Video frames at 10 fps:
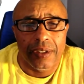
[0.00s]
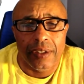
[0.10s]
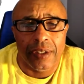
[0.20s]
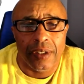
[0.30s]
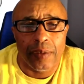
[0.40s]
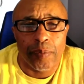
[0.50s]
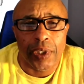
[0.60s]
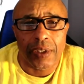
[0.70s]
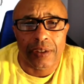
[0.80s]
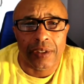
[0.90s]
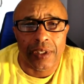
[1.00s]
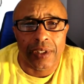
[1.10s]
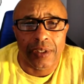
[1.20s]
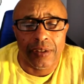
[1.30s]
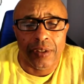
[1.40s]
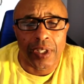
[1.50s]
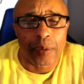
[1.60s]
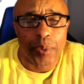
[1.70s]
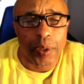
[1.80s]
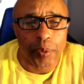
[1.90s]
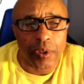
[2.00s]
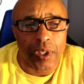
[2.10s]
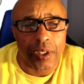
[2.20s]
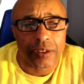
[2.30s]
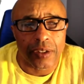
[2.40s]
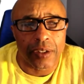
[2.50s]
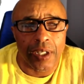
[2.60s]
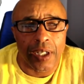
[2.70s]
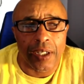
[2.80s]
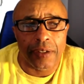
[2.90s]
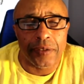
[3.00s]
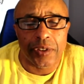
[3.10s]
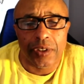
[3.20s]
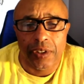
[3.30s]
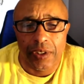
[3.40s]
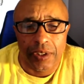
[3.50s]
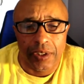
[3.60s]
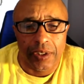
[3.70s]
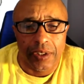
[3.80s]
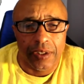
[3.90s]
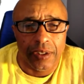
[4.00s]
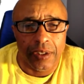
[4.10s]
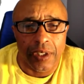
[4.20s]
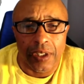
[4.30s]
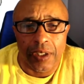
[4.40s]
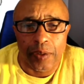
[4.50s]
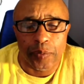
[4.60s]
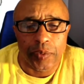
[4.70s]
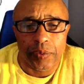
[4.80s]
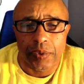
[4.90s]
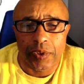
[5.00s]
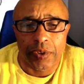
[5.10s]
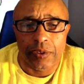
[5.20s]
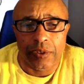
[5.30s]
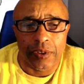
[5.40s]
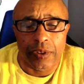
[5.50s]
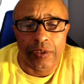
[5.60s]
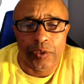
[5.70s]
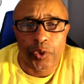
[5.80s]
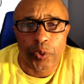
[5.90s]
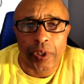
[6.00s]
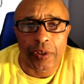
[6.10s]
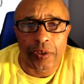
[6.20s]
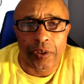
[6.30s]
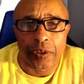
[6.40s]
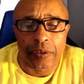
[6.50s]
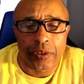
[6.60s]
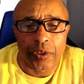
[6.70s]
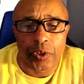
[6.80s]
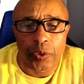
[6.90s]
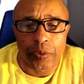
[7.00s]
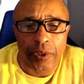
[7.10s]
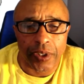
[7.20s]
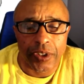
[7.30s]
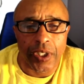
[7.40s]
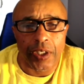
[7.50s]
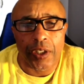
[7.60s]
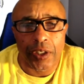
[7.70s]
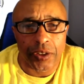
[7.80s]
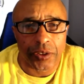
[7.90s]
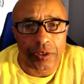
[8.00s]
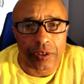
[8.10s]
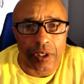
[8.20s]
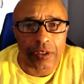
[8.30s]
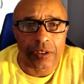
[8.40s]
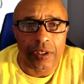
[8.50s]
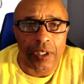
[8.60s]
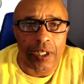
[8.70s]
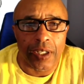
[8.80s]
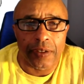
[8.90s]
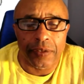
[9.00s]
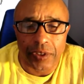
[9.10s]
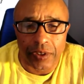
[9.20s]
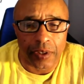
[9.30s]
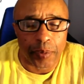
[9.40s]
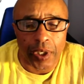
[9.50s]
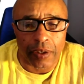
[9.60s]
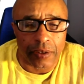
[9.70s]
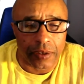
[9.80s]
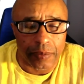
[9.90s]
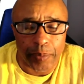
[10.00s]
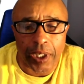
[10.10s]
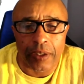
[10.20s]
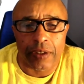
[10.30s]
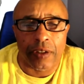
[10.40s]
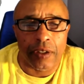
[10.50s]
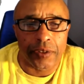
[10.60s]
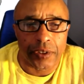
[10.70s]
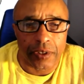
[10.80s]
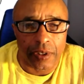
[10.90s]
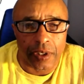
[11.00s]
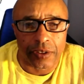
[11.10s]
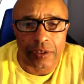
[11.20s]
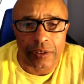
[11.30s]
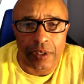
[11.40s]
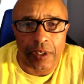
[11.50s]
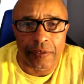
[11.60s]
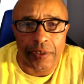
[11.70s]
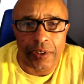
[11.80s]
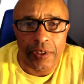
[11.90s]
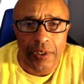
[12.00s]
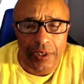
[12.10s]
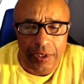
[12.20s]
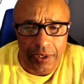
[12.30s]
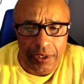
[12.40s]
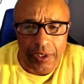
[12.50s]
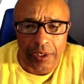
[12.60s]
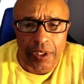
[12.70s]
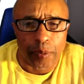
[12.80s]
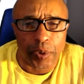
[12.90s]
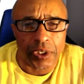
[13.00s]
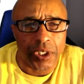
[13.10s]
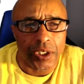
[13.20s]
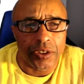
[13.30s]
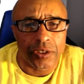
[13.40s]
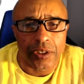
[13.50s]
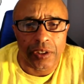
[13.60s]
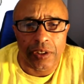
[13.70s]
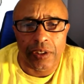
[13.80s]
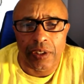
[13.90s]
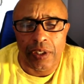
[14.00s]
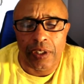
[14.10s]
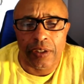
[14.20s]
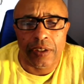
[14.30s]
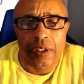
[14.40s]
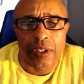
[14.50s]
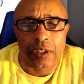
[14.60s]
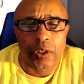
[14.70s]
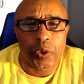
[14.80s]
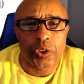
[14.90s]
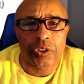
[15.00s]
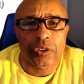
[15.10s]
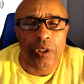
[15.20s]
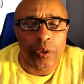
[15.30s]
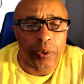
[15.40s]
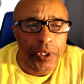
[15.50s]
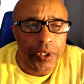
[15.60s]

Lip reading: But 9 people lost their lives. Um, Two other, teenagers lost their lives. The pilot obviously lost his life, and a couple of teachers and coaches. So,